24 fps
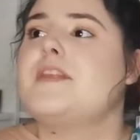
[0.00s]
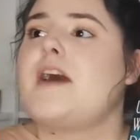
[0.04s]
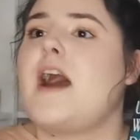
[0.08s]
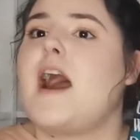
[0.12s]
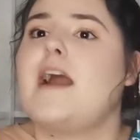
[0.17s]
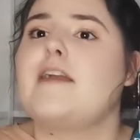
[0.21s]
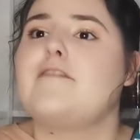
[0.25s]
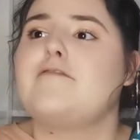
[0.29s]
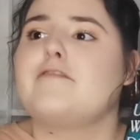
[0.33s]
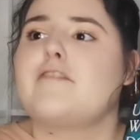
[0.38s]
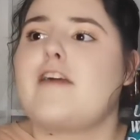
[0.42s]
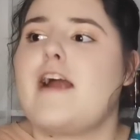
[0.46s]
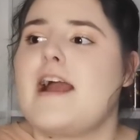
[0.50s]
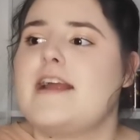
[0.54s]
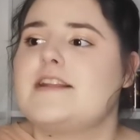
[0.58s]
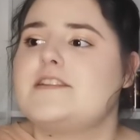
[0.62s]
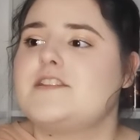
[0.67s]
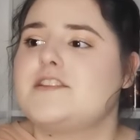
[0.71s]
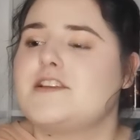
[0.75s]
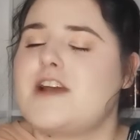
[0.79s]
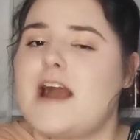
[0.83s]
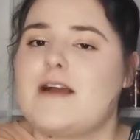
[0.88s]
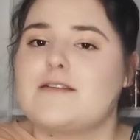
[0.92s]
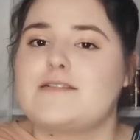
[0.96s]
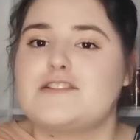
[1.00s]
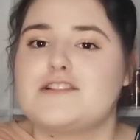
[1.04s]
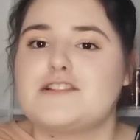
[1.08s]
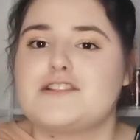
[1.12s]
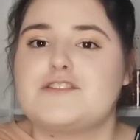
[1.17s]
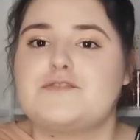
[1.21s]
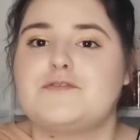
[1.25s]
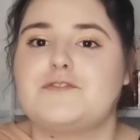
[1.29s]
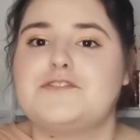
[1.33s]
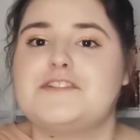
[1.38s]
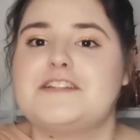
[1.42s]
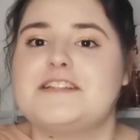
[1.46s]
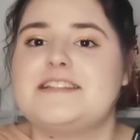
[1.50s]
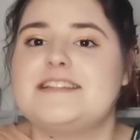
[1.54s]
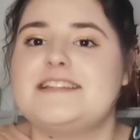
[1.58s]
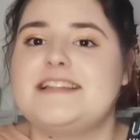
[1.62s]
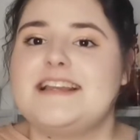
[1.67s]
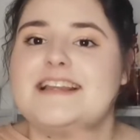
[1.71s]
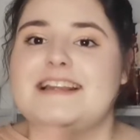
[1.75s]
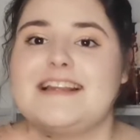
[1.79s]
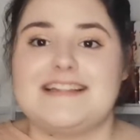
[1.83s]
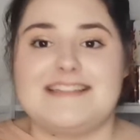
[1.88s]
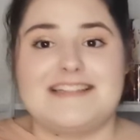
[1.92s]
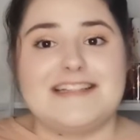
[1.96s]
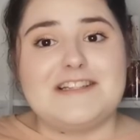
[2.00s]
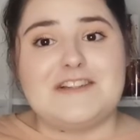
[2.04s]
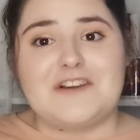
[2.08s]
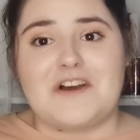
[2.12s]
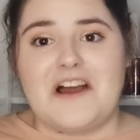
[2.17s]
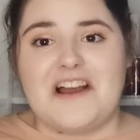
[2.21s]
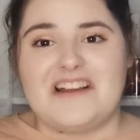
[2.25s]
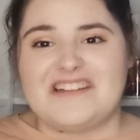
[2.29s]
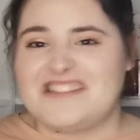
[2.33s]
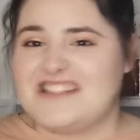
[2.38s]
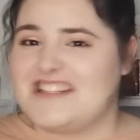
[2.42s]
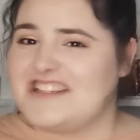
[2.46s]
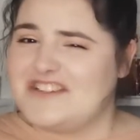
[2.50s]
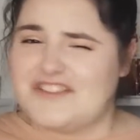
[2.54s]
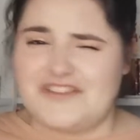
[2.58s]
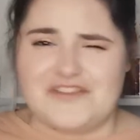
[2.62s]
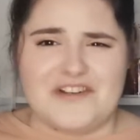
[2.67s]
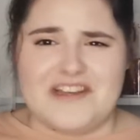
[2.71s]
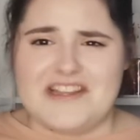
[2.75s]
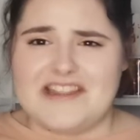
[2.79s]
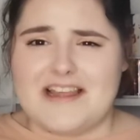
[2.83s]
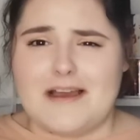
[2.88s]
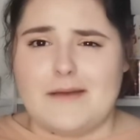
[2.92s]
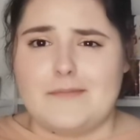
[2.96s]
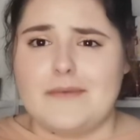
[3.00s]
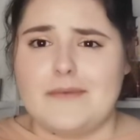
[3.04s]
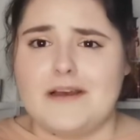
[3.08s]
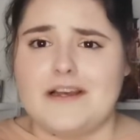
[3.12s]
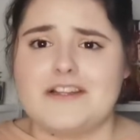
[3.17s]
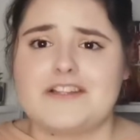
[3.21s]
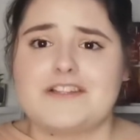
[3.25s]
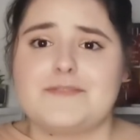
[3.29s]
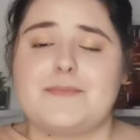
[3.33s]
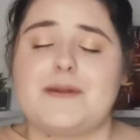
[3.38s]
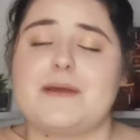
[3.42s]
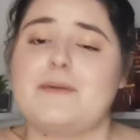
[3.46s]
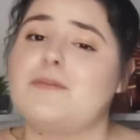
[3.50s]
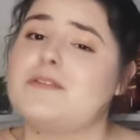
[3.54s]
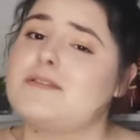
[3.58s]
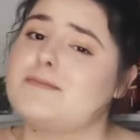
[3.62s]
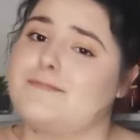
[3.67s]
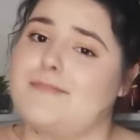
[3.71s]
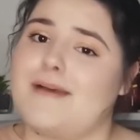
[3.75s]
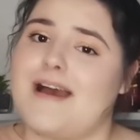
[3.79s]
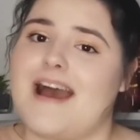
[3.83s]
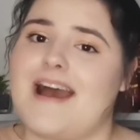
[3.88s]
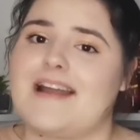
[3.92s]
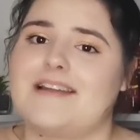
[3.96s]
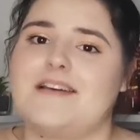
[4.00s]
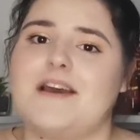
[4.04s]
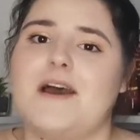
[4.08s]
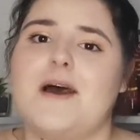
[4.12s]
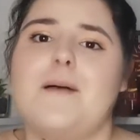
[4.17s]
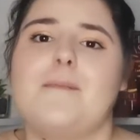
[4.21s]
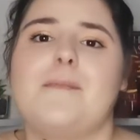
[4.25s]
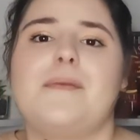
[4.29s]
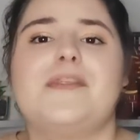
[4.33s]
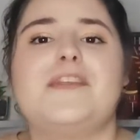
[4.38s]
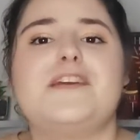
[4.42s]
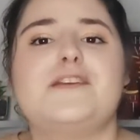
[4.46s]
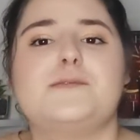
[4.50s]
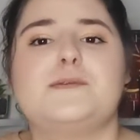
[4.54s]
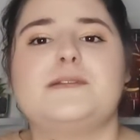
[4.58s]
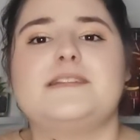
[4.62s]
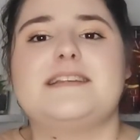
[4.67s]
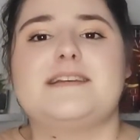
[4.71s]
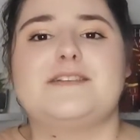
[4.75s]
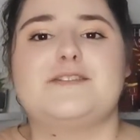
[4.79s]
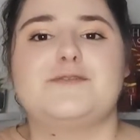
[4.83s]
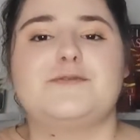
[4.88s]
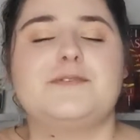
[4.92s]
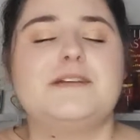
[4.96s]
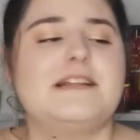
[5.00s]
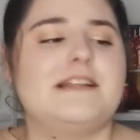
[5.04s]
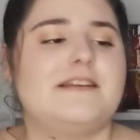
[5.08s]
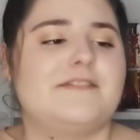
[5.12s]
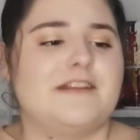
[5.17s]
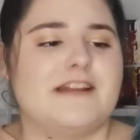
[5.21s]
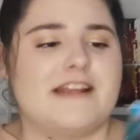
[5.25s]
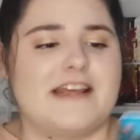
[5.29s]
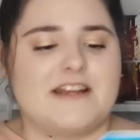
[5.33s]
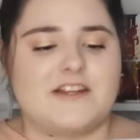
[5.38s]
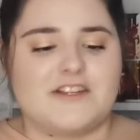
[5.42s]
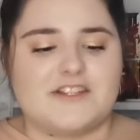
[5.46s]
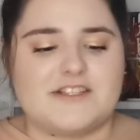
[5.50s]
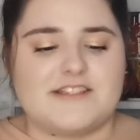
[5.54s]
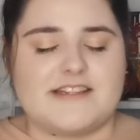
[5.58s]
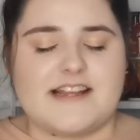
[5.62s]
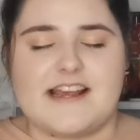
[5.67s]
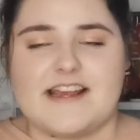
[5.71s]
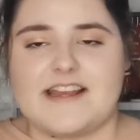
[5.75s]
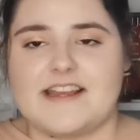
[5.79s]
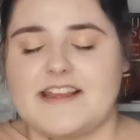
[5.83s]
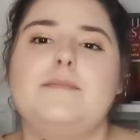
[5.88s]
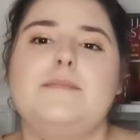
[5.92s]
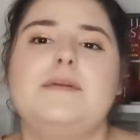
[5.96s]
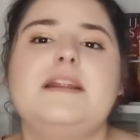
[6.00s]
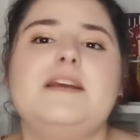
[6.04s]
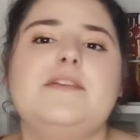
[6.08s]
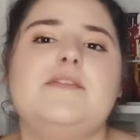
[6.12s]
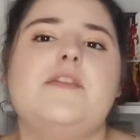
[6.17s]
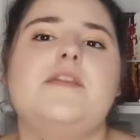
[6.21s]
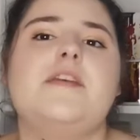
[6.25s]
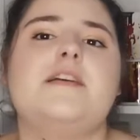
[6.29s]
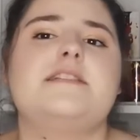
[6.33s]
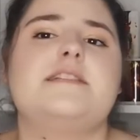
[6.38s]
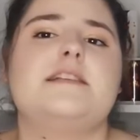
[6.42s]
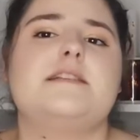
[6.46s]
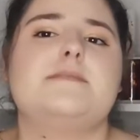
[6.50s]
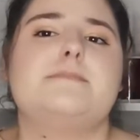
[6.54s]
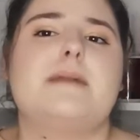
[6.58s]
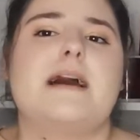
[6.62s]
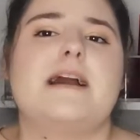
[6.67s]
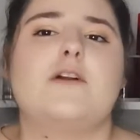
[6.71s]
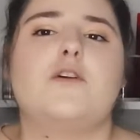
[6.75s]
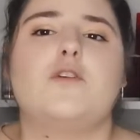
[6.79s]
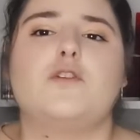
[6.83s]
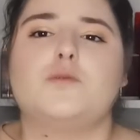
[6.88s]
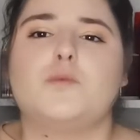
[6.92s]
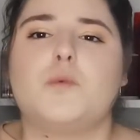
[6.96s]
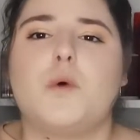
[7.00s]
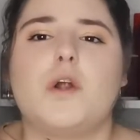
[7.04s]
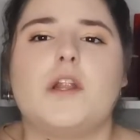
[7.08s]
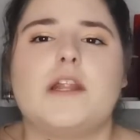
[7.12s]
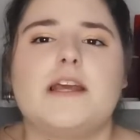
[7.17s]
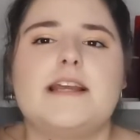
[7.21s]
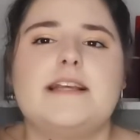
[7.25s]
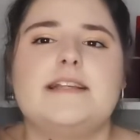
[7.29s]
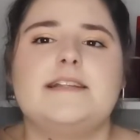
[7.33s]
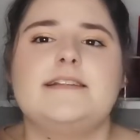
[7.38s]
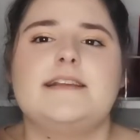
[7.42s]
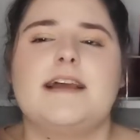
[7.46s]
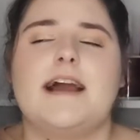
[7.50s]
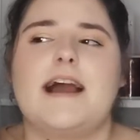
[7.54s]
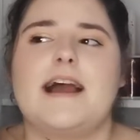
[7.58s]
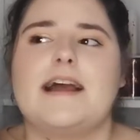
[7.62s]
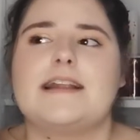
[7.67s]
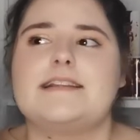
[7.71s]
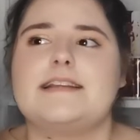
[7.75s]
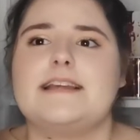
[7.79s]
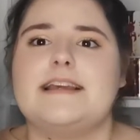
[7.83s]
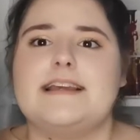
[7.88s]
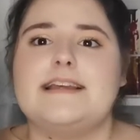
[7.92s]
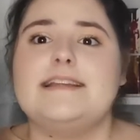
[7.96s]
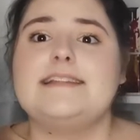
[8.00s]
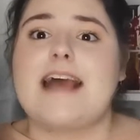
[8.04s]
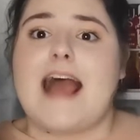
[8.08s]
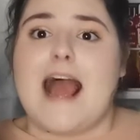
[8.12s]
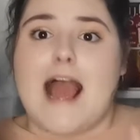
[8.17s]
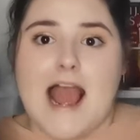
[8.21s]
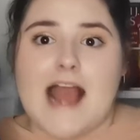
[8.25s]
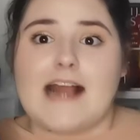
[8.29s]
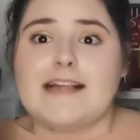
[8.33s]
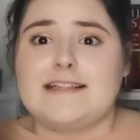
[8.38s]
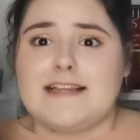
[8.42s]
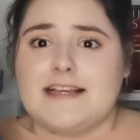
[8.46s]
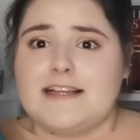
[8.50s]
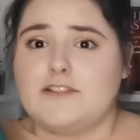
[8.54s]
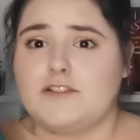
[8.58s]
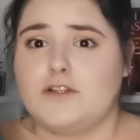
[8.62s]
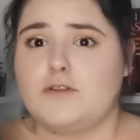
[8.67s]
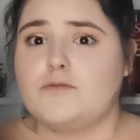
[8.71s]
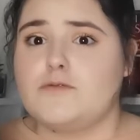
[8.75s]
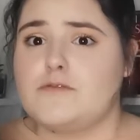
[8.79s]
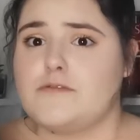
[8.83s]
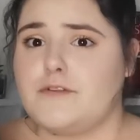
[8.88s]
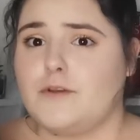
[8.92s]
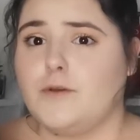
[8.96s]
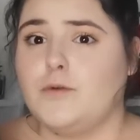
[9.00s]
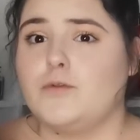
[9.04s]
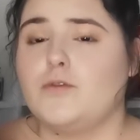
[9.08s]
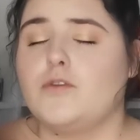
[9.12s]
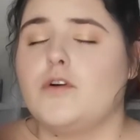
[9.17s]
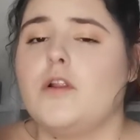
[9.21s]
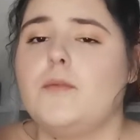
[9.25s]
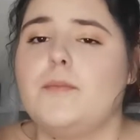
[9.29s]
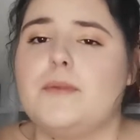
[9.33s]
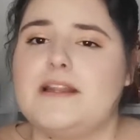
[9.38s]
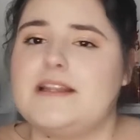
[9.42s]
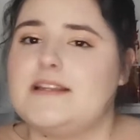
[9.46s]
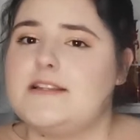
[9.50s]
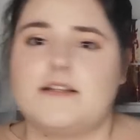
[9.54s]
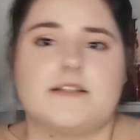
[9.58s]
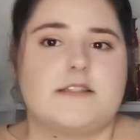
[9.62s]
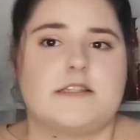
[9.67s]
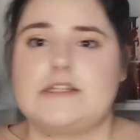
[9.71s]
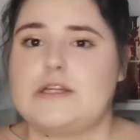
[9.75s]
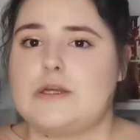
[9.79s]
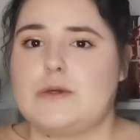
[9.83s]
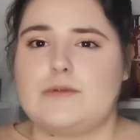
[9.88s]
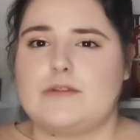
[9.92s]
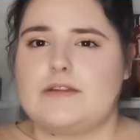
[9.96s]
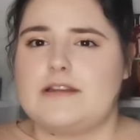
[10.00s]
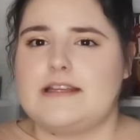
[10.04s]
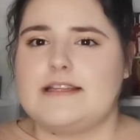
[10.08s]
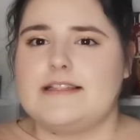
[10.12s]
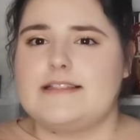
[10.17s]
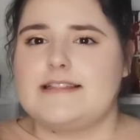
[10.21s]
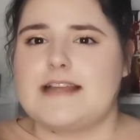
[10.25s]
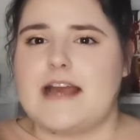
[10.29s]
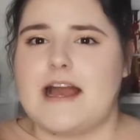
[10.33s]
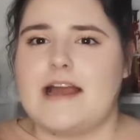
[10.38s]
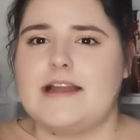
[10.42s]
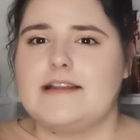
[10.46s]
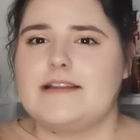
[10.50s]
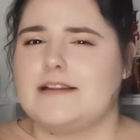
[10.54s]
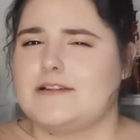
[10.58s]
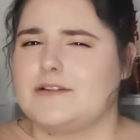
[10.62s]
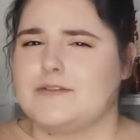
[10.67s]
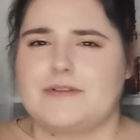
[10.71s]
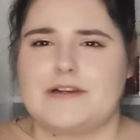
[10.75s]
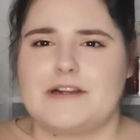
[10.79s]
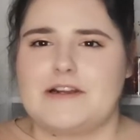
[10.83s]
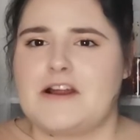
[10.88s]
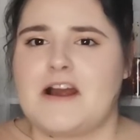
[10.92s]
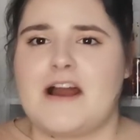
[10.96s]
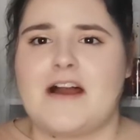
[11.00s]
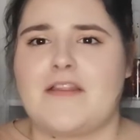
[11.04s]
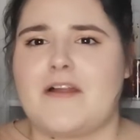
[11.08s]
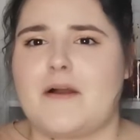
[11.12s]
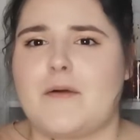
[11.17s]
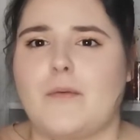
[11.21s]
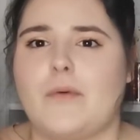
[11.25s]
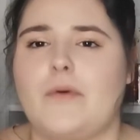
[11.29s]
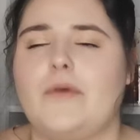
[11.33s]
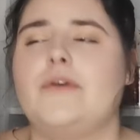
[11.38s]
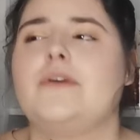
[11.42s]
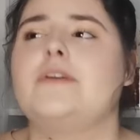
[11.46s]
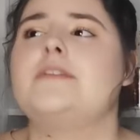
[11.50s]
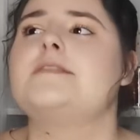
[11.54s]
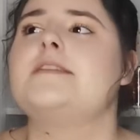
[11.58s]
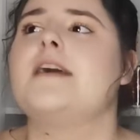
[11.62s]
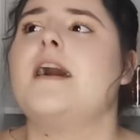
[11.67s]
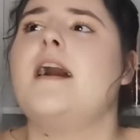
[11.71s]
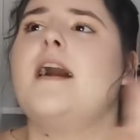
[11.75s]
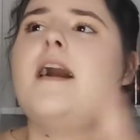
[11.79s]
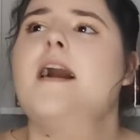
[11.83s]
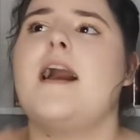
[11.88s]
I've read The House in the Cerulean Sea and I did not actually enjoy it that much, but it wasn't bad. But this one sounds really, really interesting. I believe that there's this man called Wallace and he is at his own funeral, but he doesn't know that he's dead. I don't really know how that works.